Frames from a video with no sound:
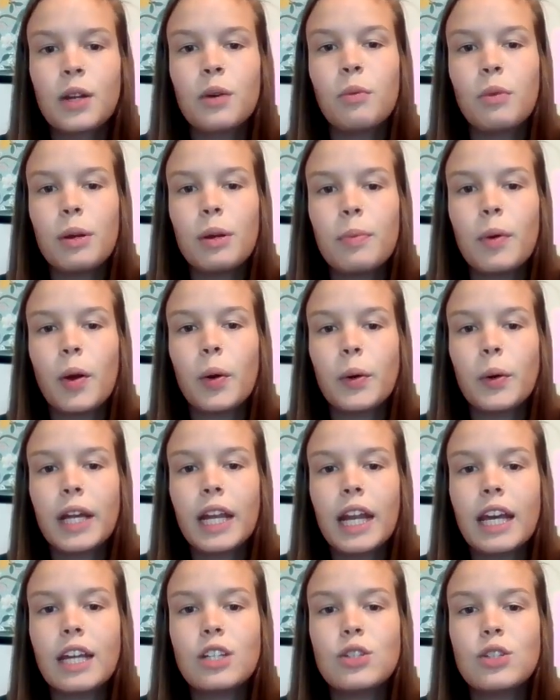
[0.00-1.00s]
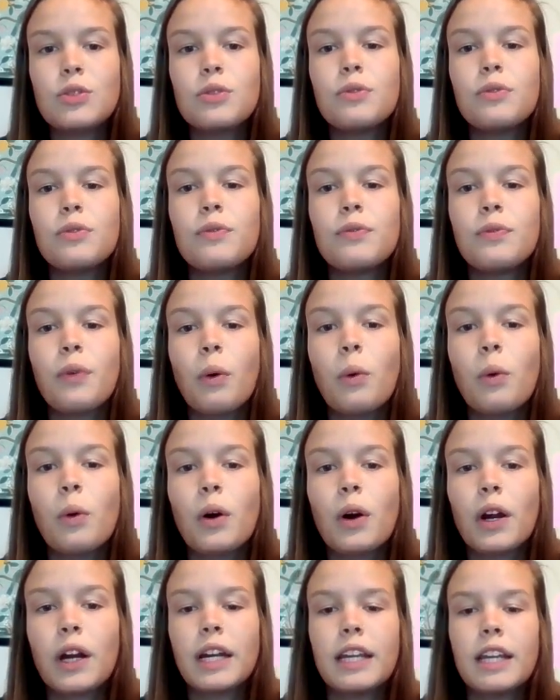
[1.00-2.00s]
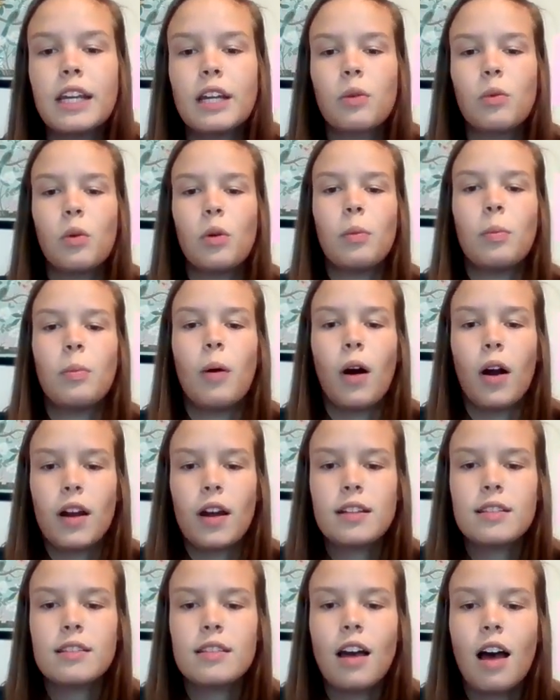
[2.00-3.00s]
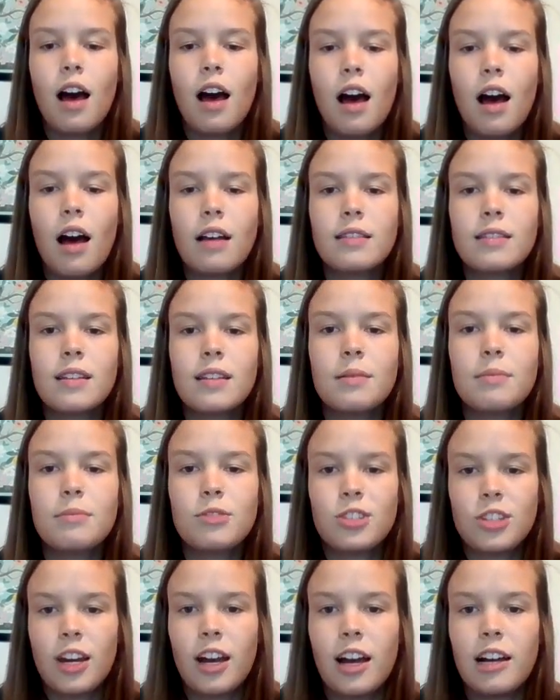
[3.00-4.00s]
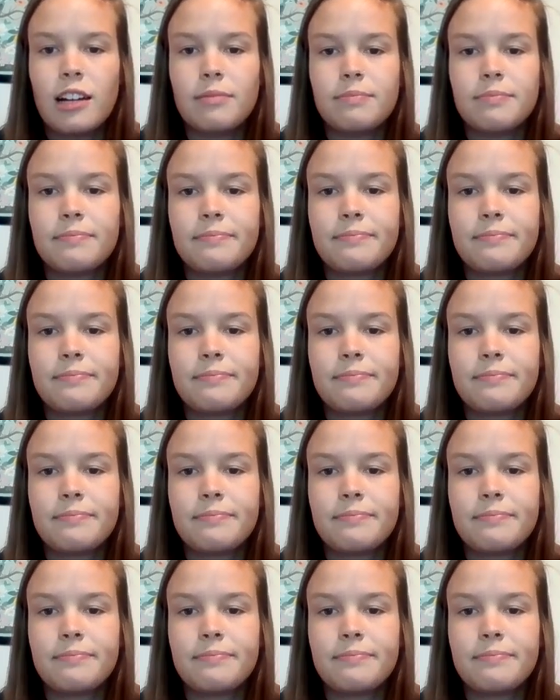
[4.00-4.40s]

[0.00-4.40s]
we broke it into 4 equal parts. Awesome job.